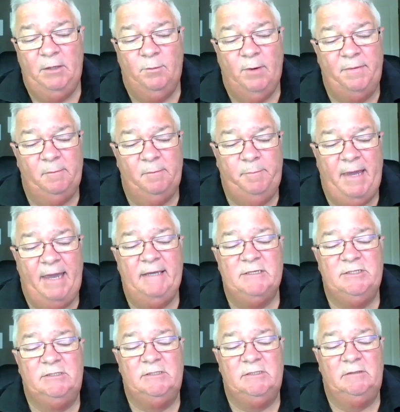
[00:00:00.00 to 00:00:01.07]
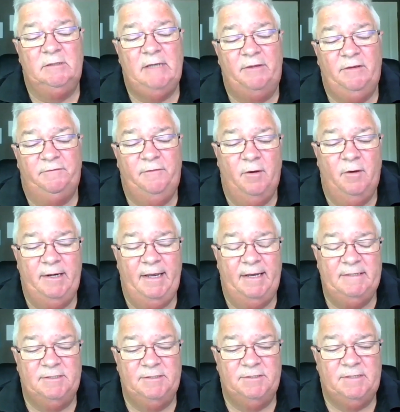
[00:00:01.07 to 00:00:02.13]
big one that banks and other
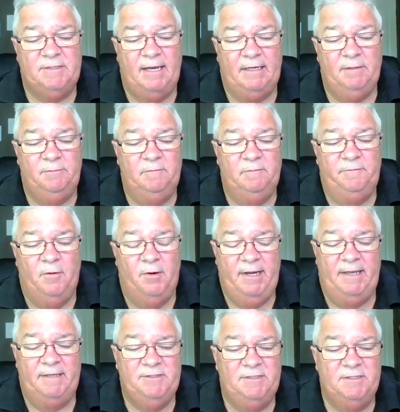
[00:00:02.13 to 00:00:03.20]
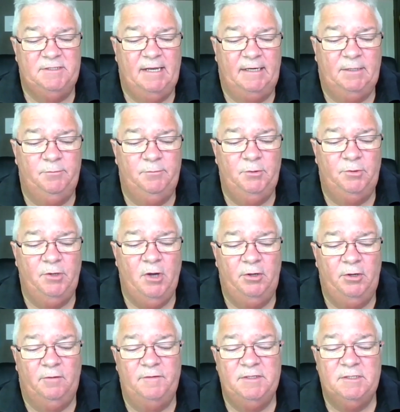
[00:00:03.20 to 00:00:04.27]
finances take a, financiers take a real
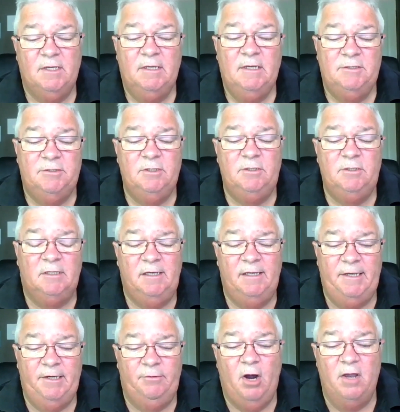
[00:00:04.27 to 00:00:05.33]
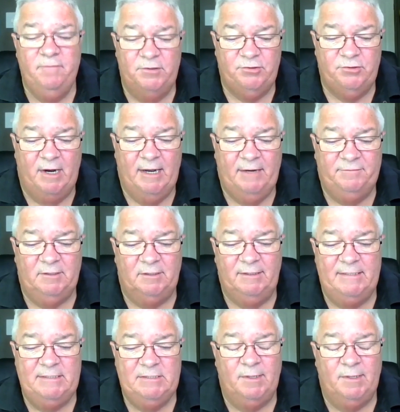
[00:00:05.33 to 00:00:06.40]
note of is do you clear overdraft at
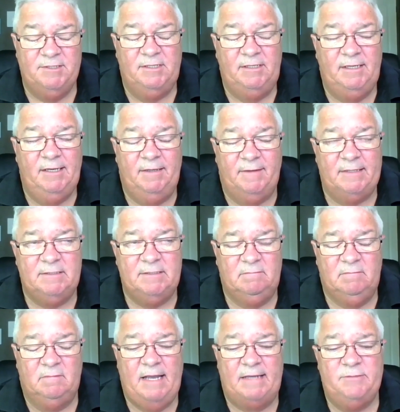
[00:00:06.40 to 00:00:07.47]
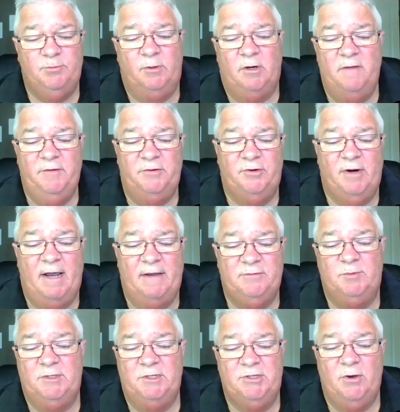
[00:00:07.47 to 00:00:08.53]
least once a year? That's that's what overdrafts were
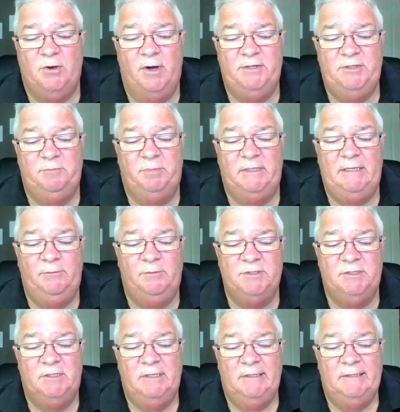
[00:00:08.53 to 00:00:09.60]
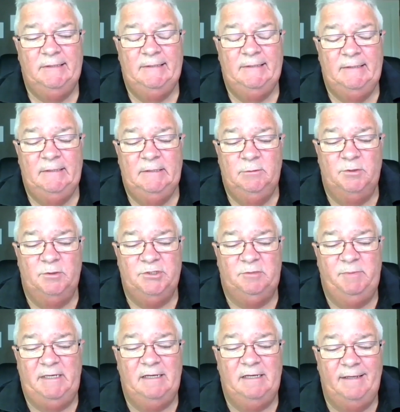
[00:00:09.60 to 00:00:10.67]
designed to be was was to
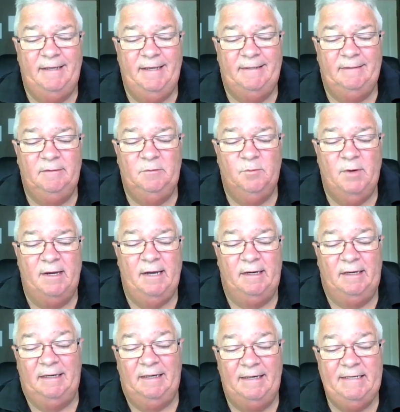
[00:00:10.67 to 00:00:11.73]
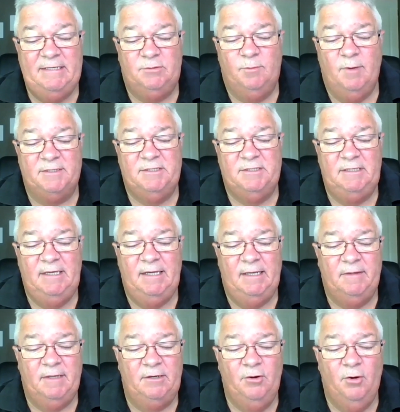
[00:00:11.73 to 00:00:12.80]
be cleared at, at least once a year.
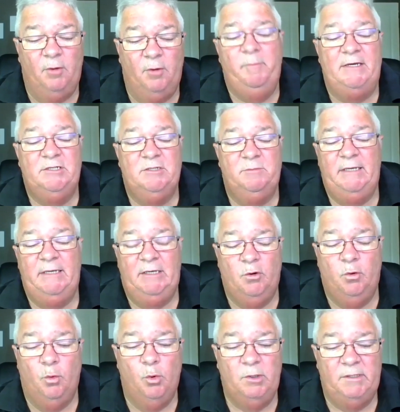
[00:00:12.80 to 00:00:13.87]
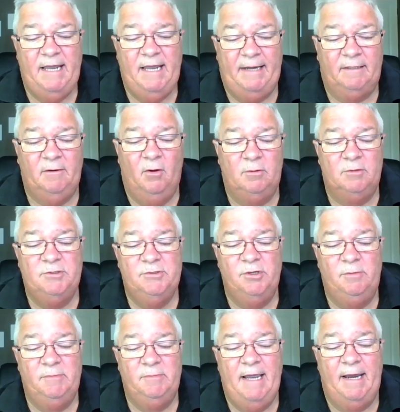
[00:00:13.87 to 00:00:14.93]
They're not meant to be core debt, long term
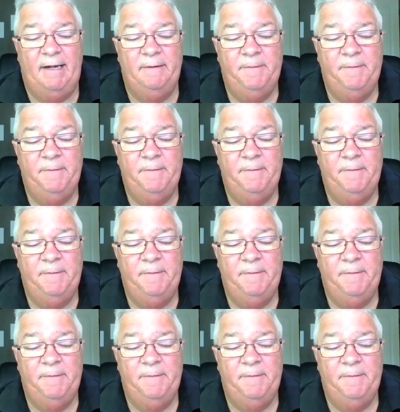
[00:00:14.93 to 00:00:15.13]
debt.